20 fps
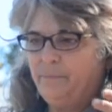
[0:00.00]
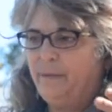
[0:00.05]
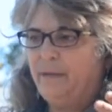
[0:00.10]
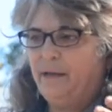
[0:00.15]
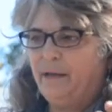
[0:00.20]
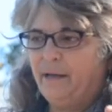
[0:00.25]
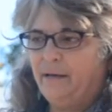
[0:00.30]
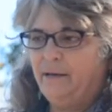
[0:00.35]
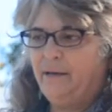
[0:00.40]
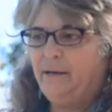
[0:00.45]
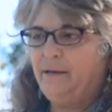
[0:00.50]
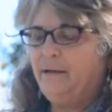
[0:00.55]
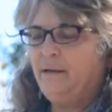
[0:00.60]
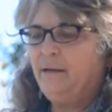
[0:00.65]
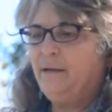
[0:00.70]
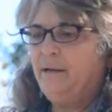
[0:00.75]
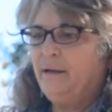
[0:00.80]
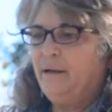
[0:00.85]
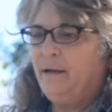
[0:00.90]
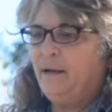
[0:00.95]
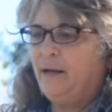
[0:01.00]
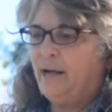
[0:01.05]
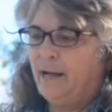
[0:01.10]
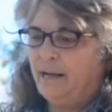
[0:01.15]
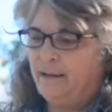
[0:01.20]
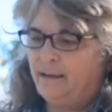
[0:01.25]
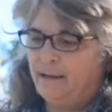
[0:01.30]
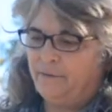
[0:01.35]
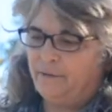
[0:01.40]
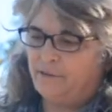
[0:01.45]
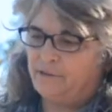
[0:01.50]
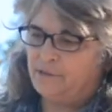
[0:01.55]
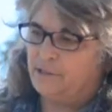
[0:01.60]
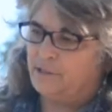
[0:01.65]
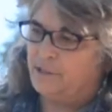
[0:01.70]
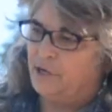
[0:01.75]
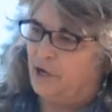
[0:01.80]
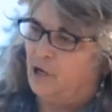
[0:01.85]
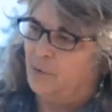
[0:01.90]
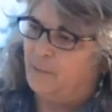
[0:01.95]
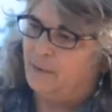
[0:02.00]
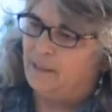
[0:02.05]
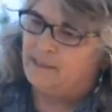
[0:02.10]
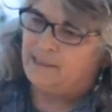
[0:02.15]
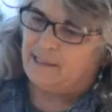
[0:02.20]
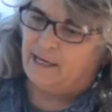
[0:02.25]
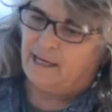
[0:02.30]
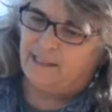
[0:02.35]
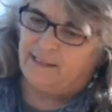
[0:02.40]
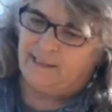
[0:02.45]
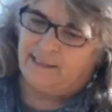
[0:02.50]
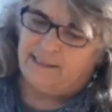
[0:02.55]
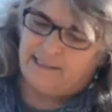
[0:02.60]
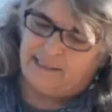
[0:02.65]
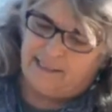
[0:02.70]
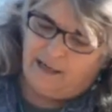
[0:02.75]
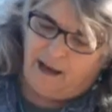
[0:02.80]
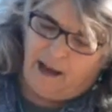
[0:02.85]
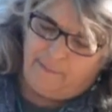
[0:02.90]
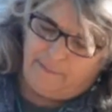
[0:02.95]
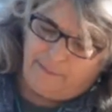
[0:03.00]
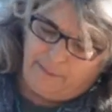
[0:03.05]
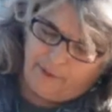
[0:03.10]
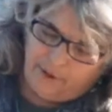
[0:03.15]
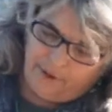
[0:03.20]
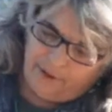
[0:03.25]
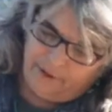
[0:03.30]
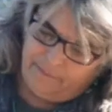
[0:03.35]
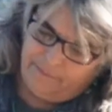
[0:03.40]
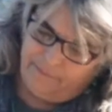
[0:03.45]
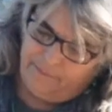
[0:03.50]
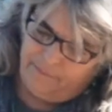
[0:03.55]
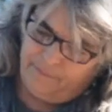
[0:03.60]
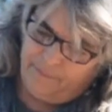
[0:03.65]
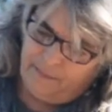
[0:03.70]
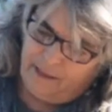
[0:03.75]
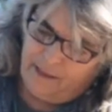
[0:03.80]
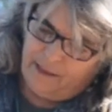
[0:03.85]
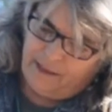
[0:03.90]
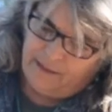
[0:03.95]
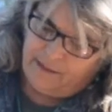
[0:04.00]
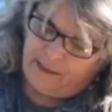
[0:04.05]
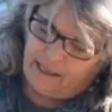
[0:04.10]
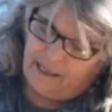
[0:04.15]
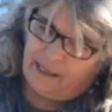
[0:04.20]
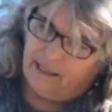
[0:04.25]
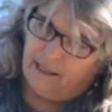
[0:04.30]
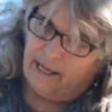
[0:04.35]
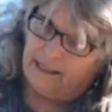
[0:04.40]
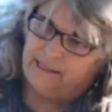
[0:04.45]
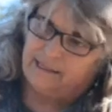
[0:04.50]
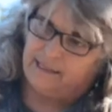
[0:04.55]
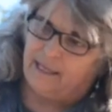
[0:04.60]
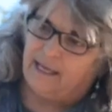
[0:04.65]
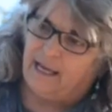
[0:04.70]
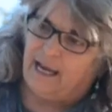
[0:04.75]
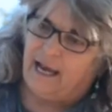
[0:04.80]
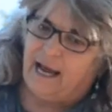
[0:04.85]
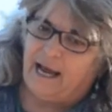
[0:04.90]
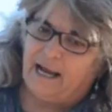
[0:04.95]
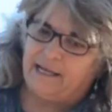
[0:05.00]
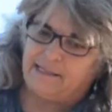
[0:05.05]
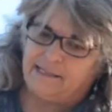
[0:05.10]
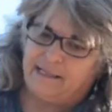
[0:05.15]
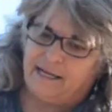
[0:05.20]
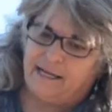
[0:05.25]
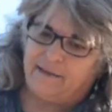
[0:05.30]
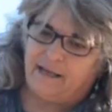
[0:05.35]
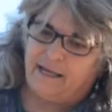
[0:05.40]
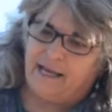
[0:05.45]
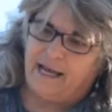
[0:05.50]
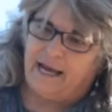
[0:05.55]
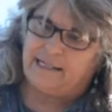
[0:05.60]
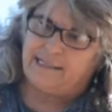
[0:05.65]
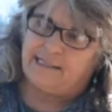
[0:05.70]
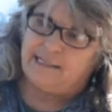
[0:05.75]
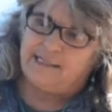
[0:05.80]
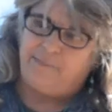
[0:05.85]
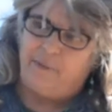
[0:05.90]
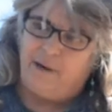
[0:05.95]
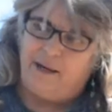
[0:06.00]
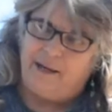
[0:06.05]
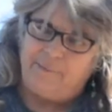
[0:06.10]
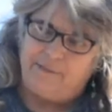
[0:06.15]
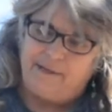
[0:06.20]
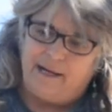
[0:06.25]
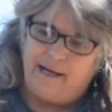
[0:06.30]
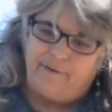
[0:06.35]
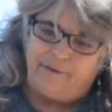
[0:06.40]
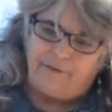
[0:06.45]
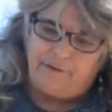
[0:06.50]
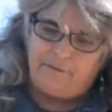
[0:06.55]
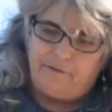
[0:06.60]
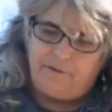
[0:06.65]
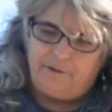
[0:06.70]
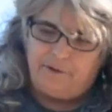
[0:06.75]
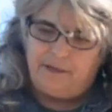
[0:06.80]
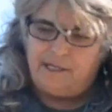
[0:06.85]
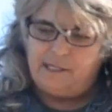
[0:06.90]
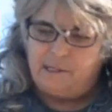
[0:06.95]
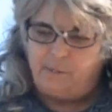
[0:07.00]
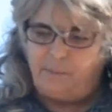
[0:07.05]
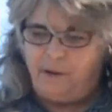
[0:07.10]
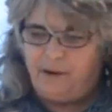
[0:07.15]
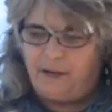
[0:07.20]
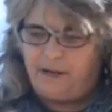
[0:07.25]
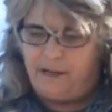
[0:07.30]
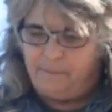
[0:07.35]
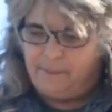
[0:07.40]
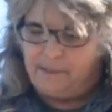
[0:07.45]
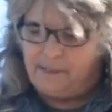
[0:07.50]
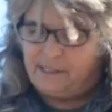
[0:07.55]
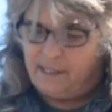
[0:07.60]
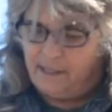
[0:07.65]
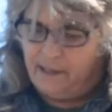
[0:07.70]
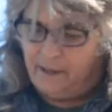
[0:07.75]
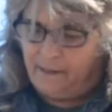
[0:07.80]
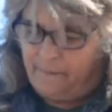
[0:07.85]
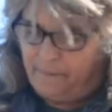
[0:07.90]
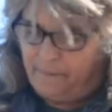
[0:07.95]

bin and there's a dome inside this top part that collects the gas, and the gas is piped down through these pipes